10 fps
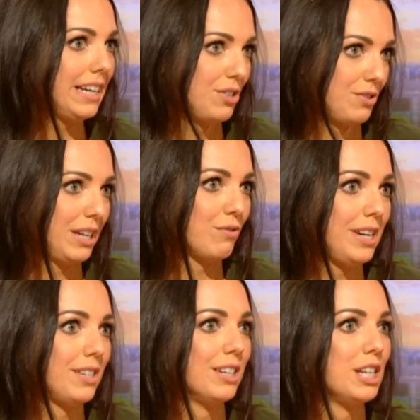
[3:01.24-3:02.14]
interesting
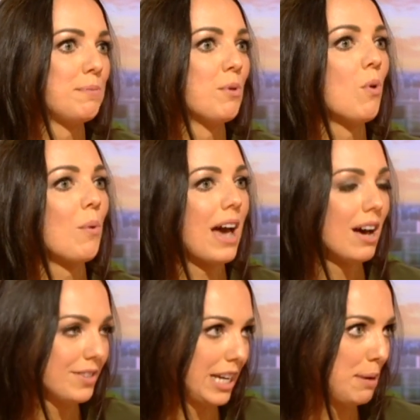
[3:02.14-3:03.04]
research, but what we
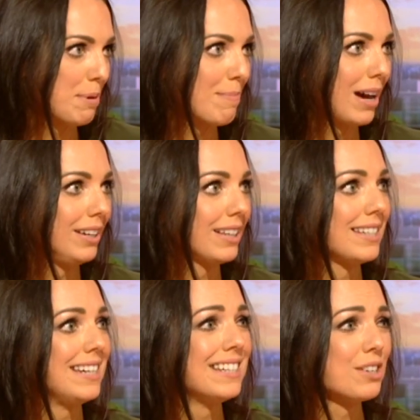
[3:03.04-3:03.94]
have to keep in mind
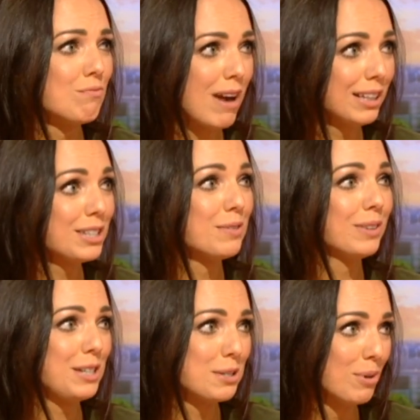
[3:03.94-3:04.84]
that it's a
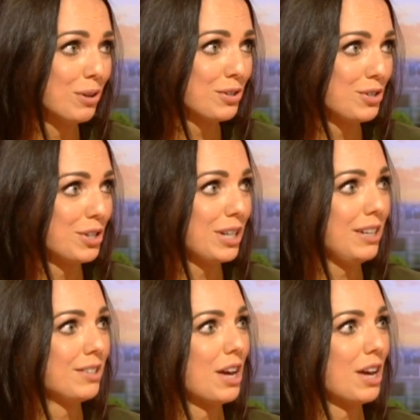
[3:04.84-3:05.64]
relatively small study,